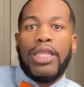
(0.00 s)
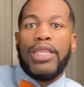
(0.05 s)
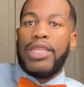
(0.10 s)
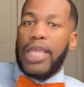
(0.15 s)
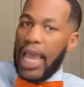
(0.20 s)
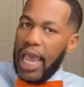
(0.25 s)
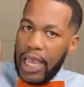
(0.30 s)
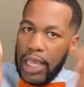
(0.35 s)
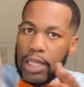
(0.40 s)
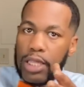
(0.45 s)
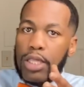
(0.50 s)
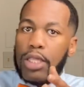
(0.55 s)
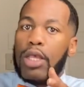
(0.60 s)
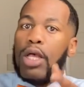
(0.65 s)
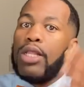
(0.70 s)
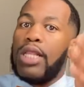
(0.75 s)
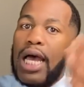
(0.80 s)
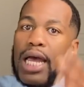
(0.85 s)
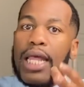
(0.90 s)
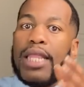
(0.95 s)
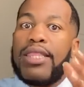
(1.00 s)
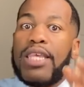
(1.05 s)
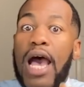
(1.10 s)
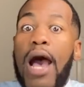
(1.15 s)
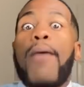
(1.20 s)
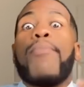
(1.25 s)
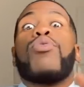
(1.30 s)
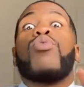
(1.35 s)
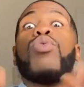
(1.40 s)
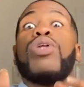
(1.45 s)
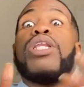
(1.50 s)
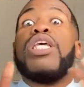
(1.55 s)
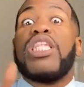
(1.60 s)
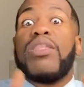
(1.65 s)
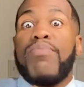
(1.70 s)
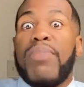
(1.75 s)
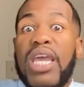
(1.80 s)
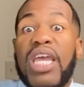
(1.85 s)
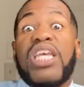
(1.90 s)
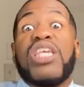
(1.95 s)
that's a lot of times when this
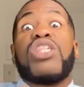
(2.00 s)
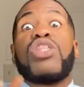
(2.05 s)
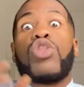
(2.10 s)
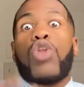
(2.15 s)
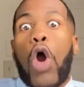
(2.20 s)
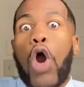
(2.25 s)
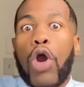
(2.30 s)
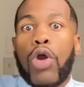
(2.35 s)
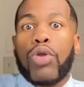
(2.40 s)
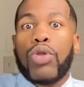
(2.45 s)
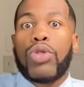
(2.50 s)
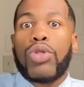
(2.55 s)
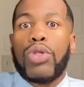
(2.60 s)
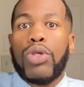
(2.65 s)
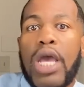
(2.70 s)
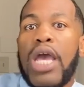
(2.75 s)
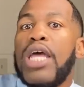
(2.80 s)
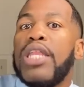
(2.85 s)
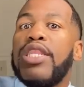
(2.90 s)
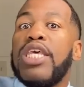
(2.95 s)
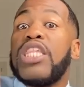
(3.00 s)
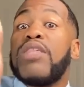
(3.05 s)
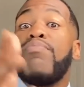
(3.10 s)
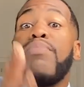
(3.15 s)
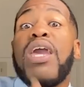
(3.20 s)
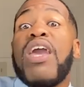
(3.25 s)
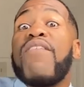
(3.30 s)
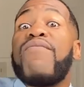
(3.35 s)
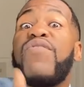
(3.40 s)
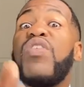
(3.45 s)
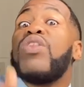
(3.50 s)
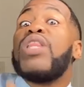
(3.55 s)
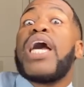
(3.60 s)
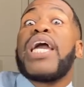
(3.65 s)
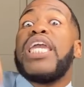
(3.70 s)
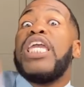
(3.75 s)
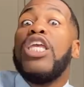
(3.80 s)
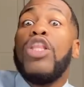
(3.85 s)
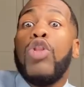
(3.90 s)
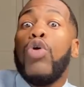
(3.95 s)
man starts. This man feel like
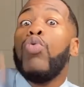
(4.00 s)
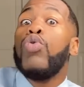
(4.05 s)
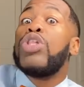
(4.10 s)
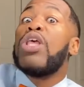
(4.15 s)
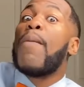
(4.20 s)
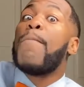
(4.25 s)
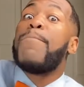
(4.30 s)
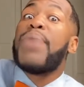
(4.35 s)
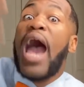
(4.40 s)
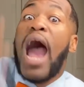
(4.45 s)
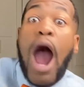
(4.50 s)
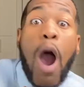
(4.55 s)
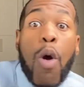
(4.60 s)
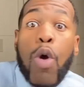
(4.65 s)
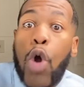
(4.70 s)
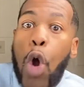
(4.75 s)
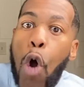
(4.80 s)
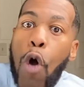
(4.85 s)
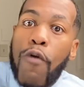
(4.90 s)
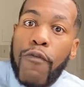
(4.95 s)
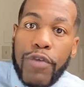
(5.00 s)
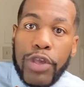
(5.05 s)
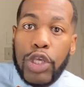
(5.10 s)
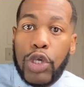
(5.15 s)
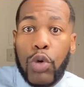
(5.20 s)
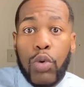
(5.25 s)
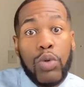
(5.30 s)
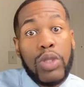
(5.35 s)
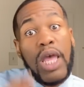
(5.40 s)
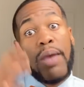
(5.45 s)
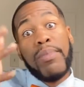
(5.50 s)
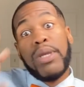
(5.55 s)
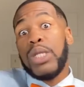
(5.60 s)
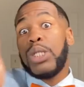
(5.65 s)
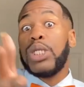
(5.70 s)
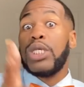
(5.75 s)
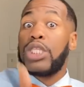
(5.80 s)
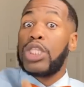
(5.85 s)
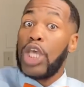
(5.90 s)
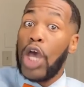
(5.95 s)
he losing power over you. Let me
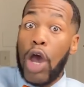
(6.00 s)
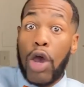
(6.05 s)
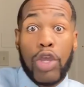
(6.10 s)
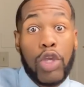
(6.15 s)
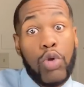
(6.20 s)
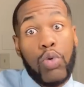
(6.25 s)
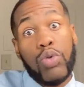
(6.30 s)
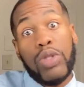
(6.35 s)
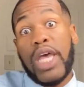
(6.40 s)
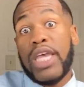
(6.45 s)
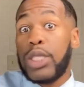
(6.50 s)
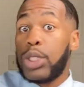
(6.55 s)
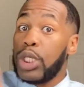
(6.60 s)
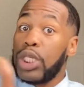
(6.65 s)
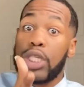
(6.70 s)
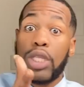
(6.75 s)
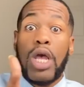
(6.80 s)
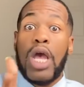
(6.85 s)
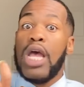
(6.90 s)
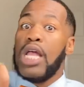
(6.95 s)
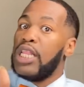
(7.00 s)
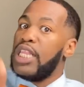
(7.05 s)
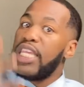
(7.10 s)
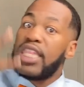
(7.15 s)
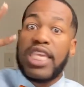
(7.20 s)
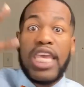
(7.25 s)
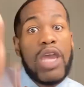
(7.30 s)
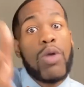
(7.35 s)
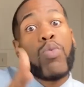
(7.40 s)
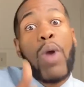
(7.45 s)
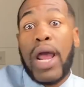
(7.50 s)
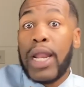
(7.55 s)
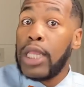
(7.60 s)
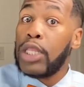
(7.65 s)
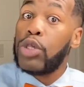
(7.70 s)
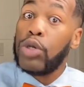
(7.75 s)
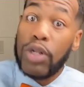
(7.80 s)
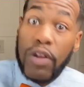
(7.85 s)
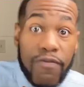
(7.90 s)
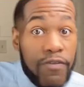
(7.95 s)
just tell you. Let's just let's get right
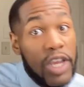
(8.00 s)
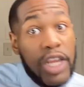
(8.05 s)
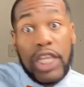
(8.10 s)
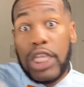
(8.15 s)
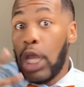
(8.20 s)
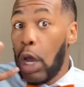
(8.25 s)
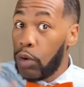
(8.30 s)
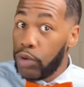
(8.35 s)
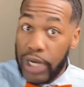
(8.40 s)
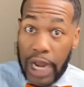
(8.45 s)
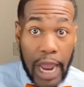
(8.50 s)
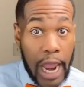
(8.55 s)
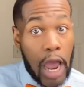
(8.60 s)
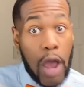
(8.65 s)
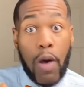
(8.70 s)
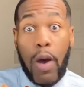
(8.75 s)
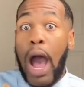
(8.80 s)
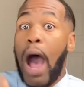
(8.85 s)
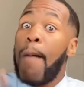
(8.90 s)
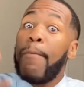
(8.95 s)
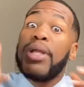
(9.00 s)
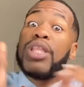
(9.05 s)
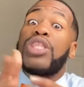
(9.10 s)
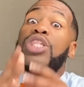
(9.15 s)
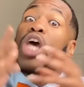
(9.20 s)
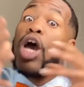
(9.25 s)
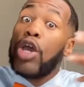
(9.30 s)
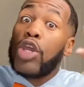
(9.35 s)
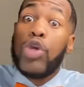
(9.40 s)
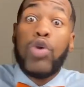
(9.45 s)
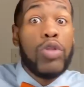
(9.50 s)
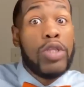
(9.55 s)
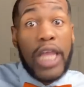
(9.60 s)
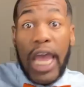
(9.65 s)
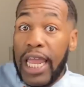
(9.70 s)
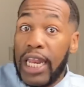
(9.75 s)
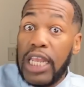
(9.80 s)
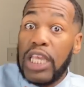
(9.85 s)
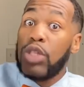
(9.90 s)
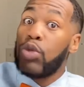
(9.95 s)
into the video now. I'm gonna tell you
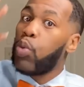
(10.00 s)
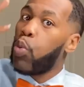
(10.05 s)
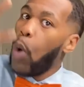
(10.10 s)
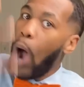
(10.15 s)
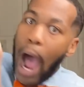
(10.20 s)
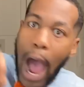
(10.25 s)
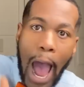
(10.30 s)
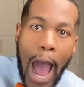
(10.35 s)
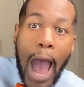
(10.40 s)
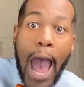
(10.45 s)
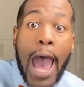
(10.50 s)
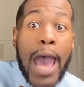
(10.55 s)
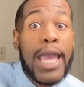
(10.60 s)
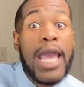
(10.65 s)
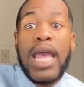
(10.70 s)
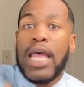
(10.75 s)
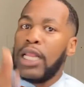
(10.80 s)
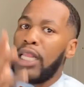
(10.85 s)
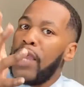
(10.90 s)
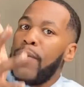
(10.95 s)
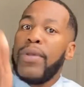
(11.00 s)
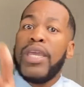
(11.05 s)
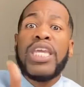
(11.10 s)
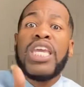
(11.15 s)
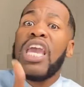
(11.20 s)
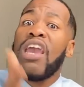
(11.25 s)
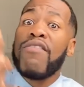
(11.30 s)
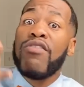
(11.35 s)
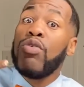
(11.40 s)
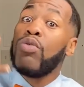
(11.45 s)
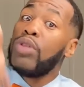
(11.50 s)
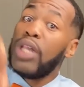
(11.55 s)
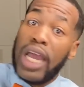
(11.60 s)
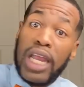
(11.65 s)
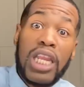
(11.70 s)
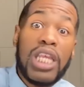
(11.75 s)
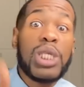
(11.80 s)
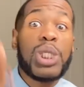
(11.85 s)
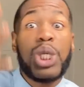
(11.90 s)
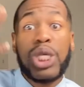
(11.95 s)
ladies why. Let me give you
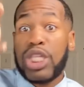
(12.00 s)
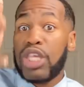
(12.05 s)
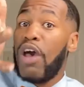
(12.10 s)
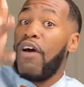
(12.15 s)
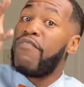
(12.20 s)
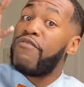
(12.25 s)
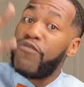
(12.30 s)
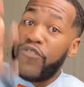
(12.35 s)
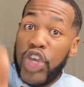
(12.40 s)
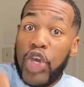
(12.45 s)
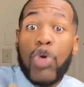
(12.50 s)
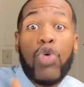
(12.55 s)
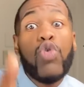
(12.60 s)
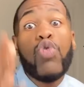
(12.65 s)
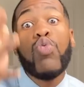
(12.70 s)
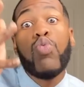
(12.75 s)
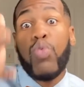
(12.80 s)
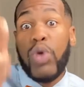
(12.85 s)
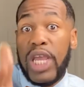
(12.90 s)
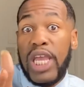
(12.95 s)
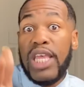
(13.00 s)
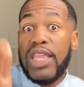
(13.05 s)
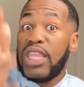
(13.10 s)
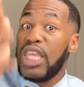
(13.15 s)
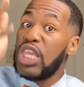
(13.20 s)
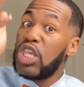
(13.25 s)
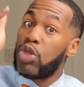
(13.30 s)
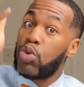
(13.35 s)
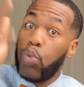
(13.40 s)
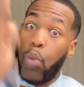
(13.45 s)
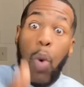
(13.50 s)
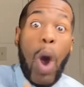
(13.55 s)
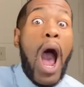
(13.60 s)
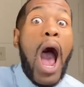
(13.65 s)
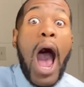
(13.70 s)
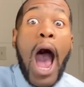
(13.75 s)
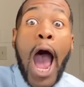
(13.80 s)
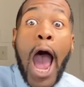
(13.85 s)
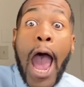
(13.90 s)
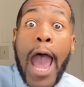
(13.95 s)
ladies just a few reasons
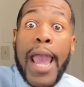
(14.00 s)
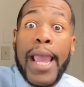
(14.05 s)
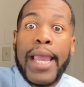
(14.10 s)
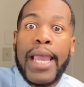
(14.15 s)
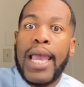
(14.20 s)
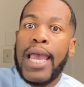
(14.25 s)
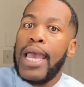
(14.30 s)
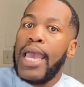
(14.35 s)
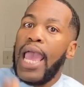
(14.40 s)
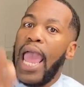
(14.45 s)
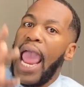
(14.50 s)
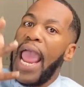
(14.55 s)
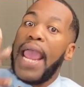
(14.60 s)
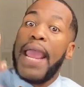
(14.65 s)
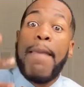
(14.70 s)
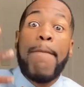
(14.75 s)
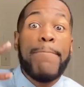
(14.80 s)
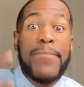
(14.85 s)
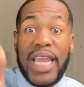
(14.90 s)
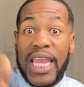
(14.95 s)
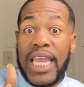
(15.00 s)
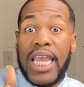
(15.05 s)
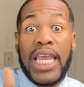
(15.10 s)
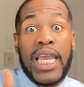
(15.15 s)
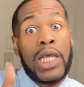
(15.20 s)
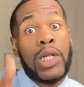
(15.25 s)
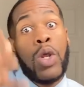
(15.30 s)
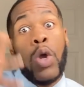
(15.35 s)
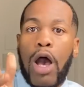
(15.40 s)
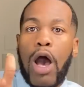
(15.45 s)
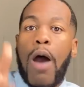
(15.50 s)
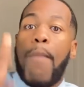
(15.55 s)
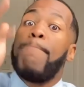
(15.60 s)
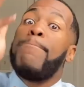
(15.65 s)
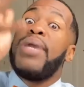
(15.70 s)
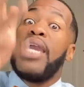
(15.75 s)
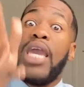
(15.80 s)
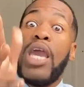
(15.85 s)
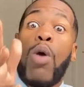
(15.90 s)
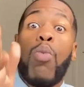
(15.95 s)
why a man, a
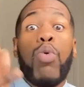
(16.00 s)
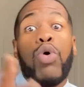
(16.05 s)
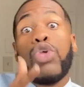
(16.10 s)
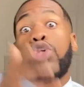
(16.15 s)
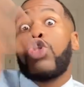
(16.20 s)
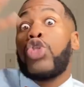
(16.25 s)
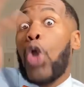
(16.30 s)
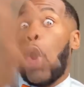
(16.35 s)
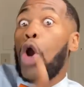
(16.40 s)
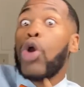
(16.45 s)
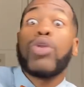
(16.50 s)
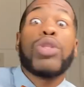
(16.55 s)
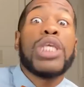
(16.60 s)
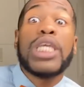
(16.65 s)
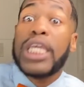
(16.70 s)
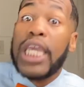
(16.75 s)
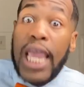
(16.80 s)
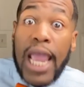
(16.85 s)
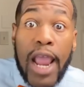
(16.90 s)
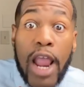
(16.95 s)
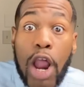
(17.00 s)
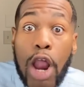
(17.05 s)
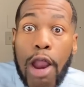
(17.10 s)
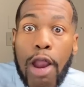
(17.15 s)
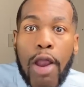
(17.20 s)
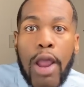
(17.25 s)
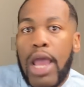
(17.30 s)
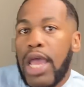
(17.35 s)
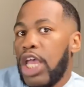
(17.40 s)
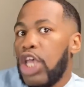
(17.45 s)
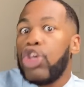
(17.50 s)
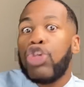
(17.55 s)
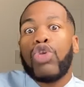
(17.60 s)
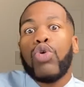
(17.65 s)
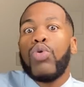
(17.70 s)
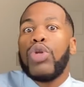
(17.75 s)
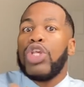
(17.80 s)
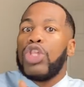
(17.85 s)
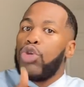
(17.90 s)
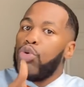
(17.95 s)
man will start to care as
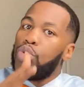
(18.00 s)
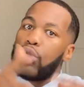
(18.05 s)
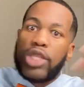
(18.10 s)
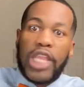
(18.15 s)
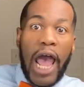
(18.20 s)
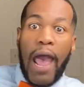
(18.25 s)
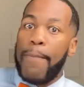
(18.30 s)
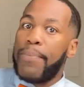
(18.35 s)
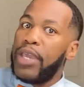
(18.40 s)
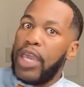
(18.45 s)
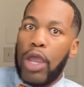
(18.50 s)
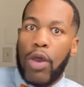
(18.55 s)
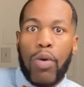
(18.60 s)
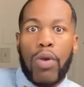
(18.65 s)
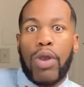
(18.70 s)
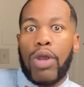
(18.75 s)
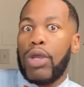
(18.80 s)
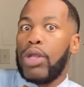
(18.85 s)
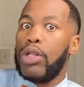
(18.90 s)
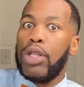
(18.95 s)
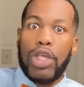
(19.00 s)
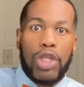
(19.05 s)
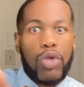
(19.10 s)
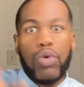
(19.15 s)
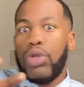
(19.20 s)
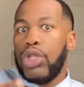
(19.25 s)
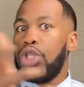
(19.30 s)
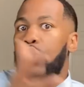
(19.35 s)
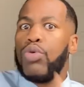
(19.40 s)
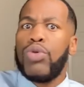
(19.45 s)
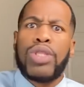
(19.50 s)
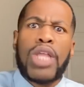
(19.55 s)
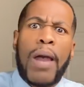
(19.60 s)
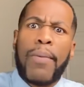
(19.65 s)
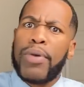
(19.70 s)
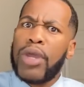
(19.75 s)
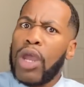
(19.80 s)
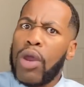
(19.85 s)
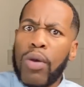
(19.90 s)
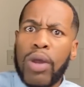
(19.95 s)
soon as you stop caring. As soon as you
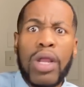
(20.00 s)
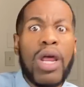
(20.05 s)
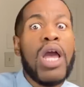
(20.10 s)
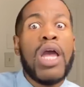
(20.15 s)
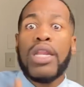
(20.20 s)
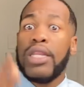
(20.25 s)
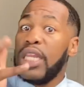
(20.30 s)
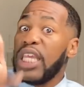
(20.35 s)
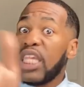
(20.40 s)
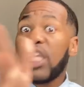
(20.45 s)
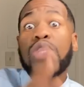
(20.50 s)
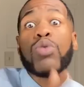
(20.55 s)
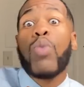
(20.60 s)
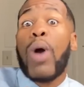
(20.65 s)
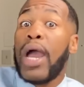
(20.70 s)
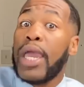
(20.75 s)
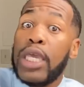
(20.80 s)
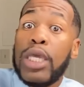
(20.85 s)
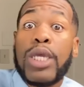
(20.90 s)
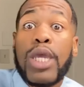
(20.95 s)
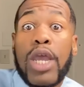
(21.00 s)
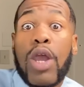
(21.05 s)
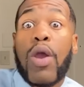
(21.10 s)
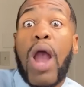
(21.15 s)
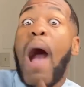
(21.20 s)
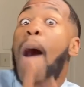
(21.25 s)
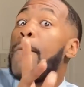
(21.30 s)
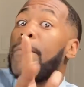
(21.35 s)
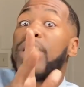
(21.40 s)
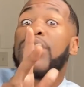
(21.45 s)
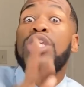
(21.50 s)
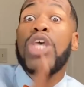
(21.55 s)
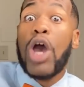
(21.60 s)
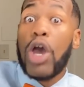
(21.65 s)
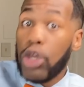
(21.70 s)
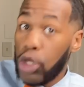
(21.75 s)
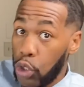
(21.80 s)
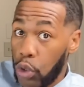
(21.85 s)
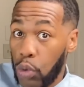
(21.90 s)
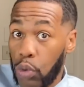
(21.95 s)
stop caring, this is why he care. I'm gonna tell
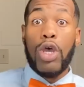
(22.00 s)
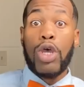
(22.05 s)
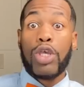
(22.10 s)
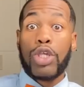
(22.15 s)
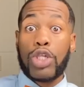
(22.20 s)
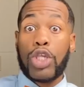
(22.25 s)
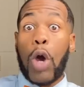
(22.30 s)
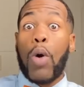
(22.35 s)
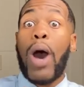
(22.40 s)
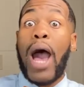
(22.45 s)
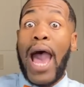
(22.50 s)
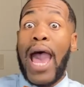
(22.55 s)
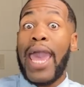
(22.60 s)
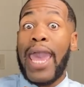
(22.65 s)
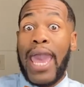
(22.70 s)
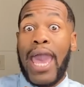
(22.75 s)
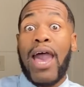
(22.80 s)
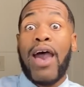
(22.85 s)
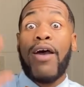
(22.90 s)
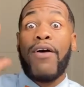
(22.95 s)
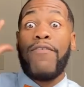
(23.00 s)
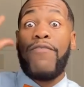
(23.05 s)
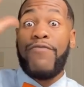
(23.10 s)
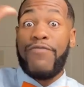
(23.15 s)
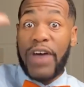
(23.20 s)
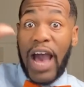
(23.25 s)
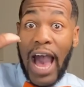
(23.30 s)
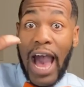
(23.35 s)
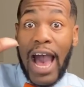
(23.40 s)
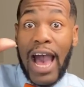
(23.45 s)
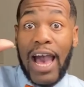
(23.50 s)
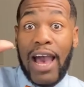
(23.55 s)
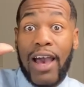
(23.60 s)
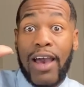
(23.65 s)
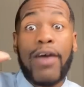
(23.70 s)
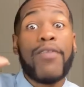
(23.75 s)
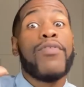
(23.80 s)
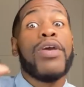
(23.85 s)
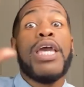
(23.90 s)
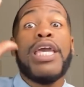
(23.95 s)
you. So I have
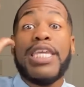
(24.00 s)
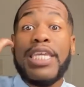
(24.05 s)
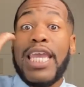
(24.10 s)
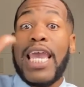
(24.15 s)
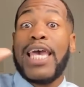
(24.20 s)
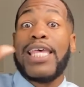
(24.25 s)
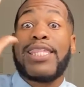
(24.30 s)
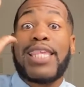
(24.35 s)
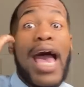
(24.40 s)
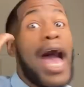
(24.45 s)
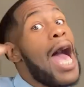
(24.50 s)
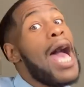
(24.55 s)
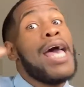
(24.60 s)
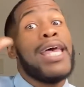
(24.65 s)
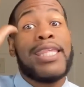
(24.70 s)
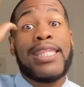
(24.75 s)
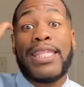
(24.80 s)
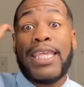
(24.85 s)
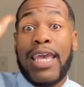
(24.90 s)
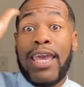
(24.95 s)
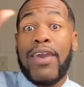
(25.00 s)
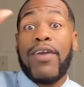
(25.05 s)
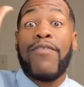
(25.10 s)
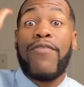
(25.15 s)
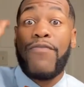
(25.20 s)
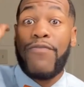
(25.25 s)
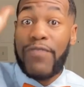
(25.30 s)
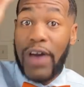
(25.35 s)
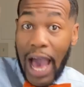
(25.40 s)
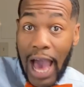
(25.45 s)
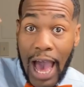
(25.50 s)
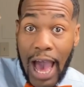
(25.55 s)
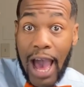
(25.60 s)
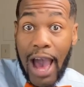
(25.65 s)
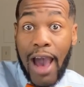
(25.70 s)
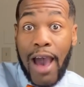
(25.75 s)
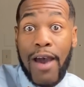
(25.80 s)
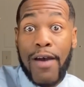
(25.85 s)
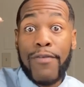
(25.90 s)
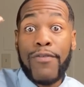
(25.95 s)
five, yes, I said
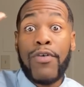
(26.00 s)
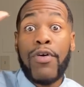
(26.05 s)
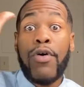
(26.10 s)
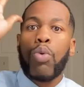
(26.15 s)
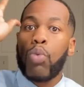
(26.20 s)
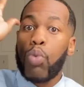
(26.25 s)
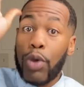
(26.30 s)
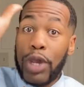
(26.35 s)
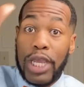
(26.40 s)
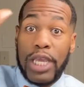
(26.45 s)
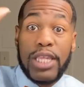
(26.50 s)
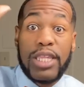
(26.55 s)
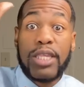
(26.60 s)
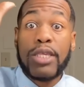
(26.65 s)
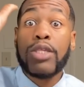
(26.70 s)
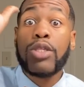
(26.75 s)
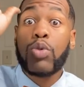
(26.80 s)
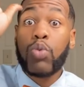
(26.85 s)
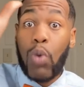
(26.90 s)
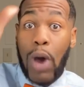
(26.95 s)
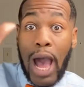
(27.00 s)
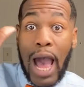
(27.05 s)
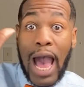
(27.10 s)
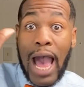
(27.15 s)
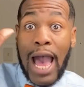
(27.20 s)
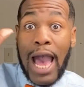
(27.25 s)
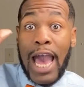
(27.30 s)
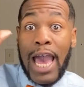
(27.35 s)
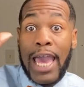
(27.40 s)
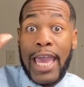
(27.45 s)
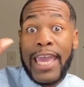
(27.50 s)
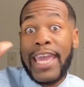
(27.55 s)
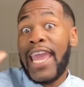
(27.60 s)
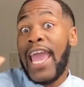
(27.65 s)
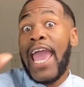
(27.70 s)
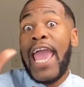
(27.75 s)
five reasons why